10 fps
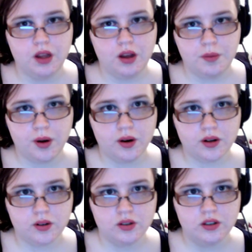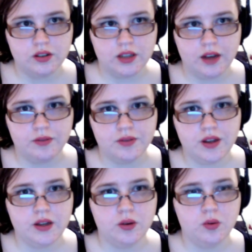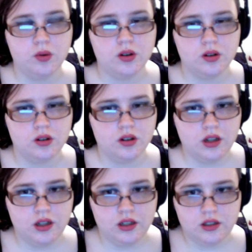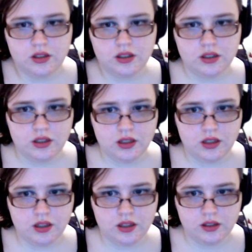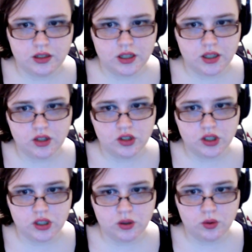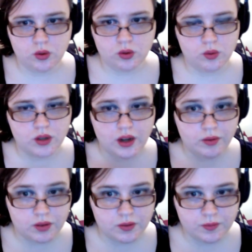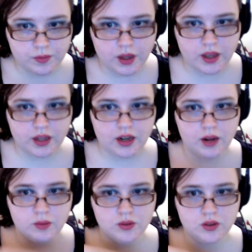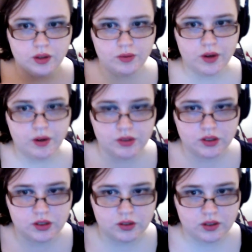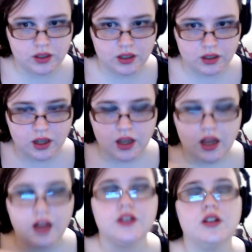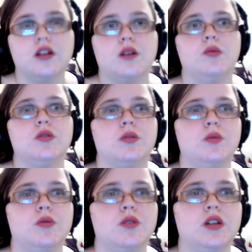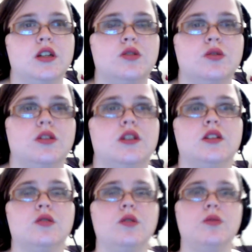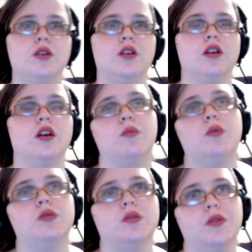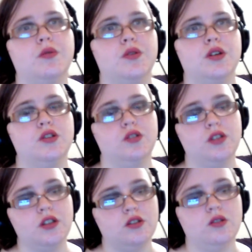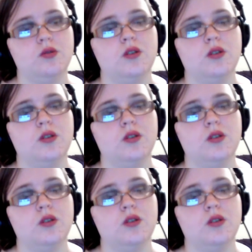park, or she's a cafe, or she is in a dungeon, or whatever. And I would do that for every single scene until I come up with something very interesting. That's the only way you can come up with something very interesting, is doing